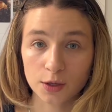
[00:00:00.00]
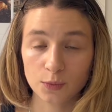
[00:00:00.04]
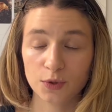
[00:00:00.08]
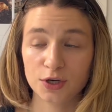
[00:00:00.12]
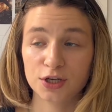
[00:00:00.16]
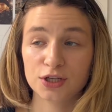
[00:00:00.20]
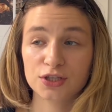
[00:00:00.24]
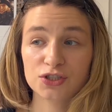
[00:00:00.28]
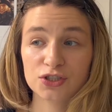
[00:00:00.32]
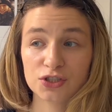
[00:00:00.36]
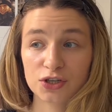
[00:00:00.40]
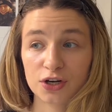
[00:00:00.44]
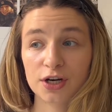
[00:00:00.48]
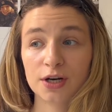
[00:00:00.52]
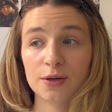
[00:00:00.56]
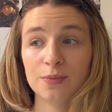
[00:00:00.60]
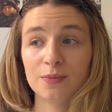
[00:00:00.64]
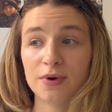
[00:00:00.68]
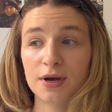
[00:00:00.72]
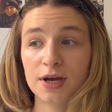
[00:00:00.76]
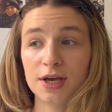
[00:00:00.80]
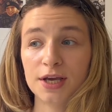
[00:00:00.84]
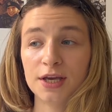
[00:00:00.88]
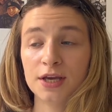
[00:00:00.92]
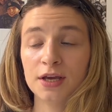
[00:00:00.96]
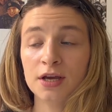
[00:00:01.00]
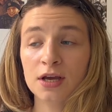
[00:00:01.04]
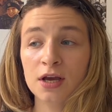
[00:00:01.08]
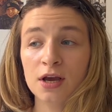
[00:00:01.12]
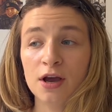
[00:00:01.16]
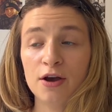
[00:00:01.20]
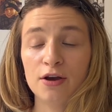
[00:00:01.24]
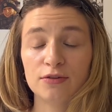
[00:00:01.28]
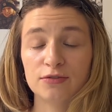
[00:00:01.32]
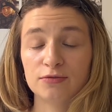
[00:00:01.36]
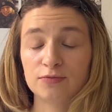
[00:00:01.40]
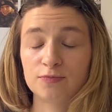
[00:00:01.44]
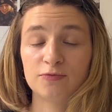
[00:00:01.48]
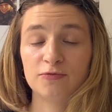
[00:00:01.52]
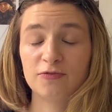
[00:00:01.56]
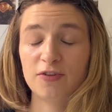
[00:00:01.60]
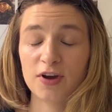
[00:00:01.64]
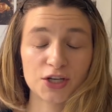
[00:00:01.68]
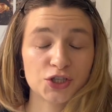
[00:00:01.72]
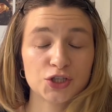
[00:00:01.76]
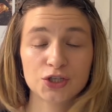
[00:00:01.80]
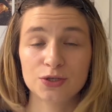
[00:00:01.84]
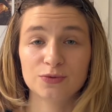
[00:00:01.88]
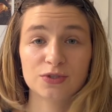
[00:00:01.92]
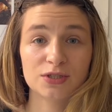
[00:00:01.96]
When I started my
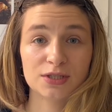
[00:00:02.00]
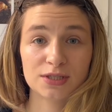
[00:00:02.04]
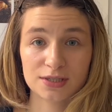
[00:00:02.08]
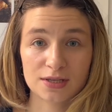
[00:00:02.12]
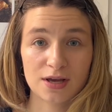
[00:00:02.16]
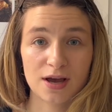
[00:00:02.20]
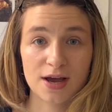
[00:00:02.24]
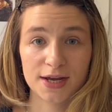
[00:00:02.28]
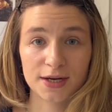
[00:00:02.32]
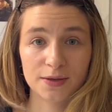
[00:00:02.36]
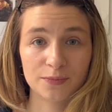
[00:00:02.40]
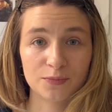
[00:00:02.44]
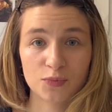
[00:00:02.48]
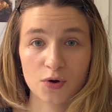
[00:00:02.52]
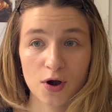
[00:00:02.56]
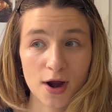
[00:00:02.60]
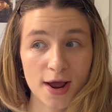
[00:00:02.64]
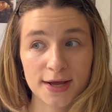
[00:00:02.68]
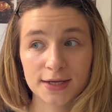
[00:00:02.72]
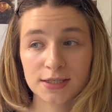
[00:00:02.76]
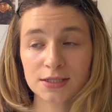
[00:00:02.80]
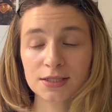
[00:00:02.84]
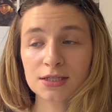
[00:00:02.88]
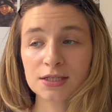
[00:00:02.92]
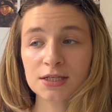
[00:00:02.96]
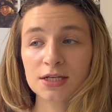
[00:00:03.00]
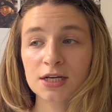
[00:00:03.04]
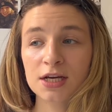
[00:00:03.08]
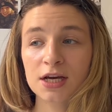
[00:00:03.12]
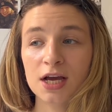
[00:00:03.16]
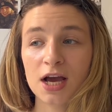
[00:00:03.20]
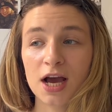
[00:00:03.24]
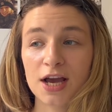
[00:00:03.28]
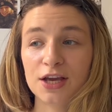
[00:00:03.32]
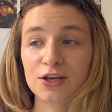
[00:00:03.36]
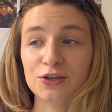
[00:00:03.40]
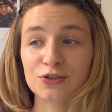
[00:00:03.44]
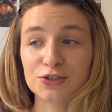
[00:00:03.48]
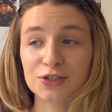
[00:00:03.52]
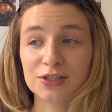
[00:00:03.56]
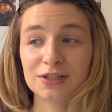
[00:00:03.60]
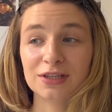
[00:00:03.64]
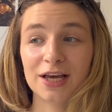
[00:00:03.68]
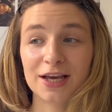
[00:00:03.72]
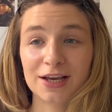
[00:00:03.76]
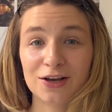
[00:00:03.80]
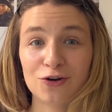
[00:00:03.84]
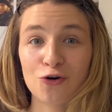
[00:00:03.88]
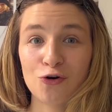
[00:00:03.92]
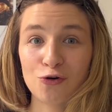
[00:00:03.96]
fashion design brand, I use it
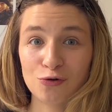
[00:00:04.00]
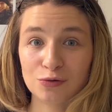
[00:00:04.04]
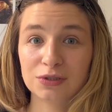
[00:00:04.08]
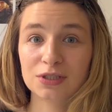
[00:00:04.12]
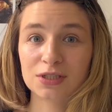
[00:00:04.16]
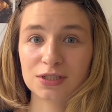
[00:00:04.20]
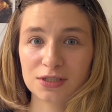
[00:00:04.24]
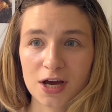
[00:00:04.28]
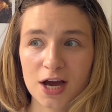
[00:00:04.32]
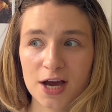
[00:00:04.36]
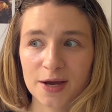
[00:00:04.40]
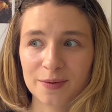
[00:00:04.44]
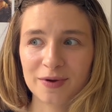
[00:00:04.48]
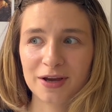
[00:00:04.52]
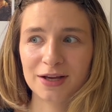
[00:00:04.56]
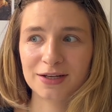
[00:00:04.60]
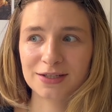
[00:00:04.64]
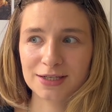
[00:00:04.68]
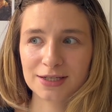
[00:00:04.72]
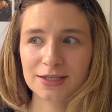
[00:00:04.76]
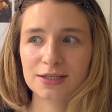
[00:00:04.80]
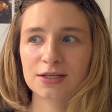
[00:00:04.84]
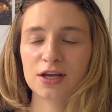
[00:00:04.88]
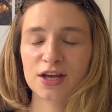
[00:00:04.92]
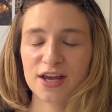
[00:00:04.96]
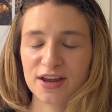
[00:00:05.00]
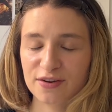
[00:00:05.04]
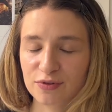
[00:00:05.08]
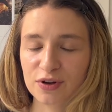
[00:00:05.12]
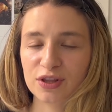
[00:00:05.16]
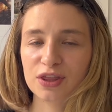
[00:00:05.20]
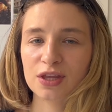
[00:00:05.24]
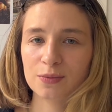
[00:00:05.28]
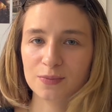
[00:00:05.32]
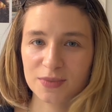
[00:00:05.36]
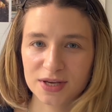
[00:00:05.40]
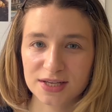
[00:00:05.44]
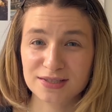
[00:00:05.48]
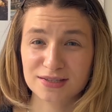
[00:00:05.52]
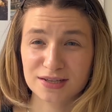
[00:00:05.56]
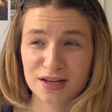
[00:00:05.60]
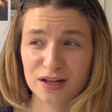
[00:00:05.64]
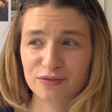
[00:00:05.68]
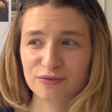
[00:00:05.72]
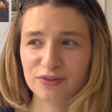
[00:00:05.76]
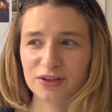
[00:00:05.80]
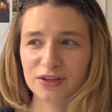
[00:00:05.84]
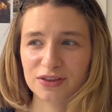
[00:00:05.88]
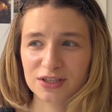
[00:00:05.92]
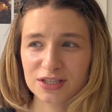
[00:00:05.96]
all the time. I did everything
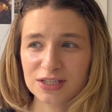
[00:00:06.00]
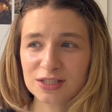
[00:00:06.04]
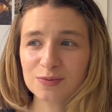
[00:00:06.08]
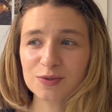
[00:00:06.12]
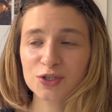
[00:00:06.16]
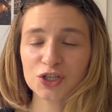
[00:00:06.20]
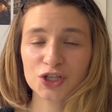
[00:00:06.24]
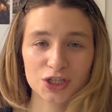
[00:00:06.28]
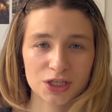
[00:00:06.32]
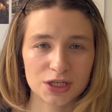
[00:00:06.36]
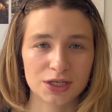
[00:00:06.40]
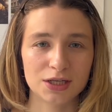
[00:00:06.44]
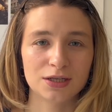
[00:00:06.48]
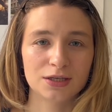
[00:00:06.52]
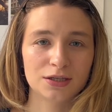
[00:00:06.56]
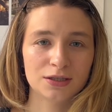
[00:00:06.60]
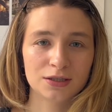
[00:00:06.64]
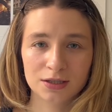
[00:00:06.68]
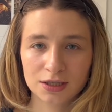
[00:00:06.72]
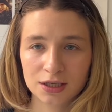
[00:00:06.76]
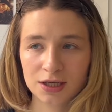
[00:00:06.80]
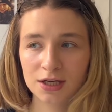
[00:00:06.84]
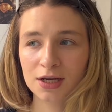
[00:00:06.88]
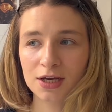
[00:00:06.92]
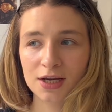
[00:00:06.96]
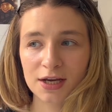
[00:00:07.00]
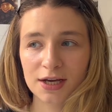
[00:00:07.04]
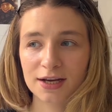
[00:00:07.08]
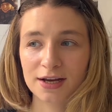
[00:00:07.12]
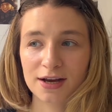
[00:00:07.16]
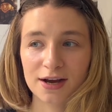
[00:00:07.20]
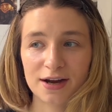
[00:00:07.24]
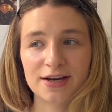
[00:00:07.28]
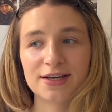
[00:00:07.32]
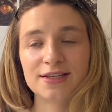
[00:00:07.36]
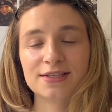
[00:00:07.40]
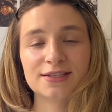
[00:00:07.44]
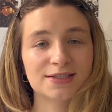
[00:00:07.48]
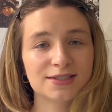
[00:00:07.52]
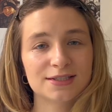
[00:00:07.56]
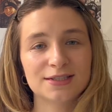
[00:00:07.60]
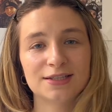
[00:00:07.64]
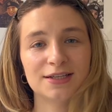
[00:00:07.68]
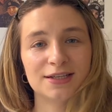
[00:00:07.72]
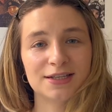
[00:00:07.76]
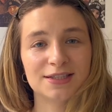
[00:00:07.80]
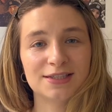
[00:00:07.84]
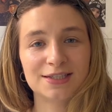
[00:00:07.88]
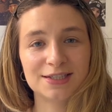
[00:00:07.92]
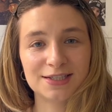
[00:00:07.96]
myself, and this machine, guys,
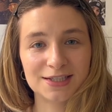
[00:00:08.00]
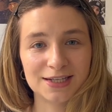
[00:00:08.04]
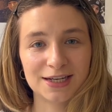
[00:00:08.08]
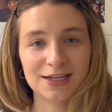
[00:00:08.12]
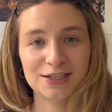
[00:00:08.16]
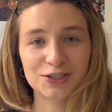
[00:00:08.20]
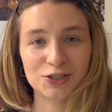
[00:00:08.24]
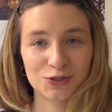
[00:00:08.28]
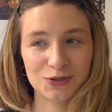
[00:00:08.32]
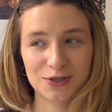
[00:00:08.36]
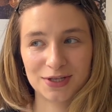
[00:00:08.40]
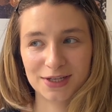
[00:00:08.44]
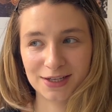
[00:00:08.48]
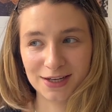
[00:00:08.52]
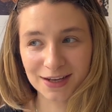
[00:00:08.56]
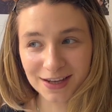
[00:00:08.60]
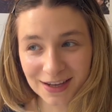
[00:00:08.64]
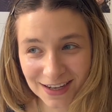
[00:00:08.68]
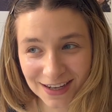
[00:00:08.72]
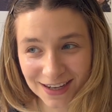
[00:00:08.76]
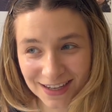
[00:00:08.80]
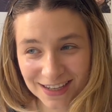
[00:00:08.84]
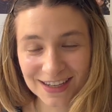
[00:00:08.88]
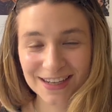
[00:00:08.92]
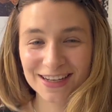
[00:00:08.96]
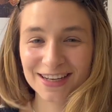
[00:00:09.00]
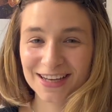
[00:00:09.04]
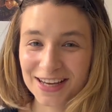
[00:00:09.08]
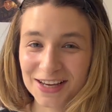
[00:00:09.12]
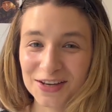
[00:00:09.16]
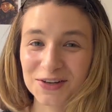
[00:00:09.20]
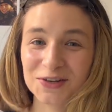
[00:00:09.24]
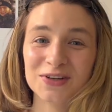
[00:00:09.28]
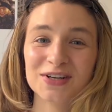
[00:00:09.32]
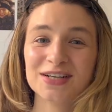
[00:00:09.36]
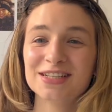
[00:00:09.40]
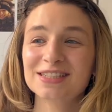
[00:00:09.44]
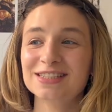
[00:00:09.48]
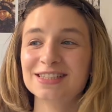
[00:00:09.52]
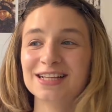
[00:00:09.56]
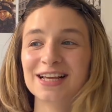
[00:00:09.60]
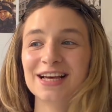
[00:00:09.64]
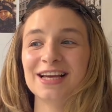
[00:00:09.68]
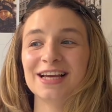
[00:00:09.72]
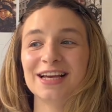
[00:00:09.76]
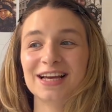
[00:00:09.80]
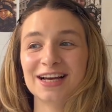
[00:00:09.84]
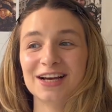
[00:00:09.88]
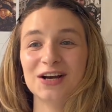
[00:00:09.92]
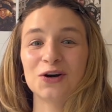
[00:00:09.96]
stick to it. It was
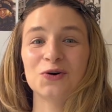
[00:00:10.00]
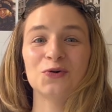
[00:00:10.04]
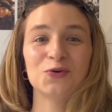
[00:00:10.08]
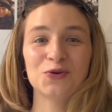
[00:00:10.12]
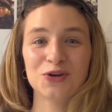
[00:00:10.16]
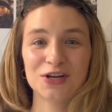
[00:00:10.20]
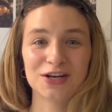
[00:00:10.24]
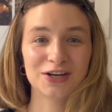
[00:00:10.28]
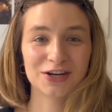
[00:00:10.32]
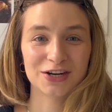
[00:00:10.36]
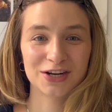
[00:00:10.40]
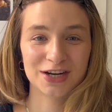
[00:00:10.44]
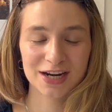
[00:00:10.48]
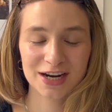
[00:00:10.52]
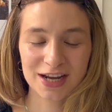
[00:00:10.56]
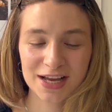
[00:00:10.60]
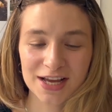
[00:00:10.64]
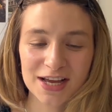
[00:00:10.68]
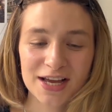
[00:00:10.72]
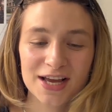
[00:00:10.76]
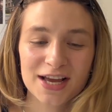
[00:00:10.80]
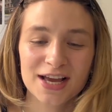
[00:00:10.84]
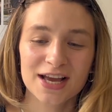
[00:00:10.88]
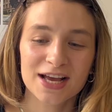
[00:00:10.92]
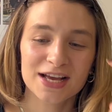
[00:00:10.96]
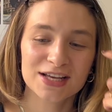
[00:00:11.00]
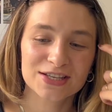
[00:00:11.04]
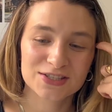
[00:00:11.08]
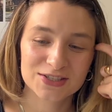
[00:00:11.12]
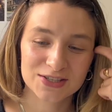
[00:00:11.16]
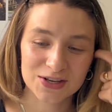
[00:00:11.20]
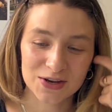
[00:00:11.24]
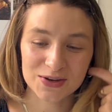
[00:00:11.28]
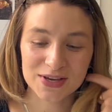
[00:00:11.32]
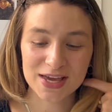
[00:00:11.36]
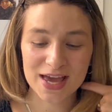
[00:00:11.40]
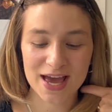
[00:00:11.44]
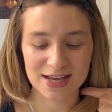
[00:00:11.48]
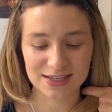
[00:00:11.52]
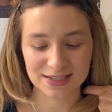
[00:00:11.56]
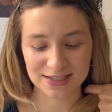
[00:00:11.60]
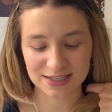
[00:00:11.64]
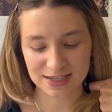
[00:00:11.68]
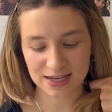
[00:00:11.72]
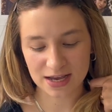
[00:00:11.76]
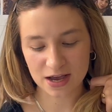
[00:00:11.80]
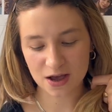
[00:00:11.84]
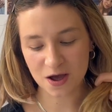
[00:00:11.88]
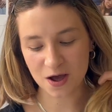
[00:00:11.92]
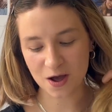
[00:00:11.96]
a winner. So
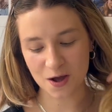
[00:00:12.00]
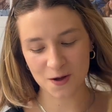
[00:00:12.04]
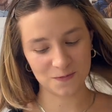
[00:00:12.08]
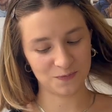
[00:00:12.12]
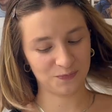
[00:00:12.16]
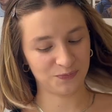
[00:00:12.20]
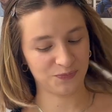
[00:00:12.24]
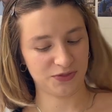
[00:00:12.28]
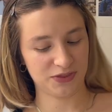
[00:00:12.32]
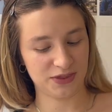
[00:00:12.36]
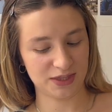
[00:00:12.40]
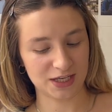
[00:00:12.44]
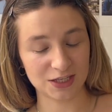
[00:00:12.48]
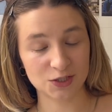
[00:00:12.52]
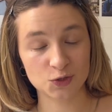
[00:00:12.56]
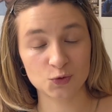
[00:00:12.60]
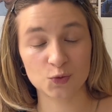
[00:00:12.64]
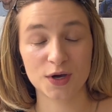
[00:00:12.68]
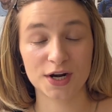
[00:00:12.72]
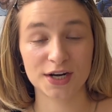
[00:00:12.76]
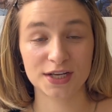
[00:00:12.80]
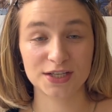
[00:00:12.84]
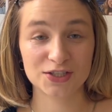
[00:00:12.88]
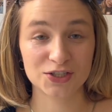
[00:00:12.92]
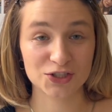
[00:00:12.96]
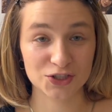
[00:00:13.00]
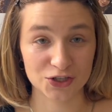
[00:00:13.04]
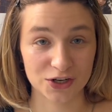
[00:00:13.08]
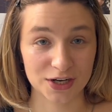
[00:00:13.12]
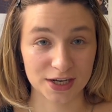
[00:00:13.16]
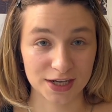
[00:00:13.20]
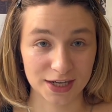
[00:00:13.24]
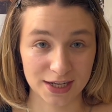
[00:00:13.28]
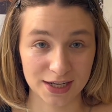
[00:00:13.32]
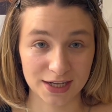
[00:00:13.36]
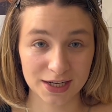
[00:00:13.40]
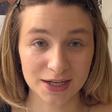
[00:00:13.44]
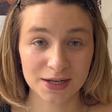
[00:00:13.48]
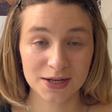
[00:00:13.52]
yes, that's what I started.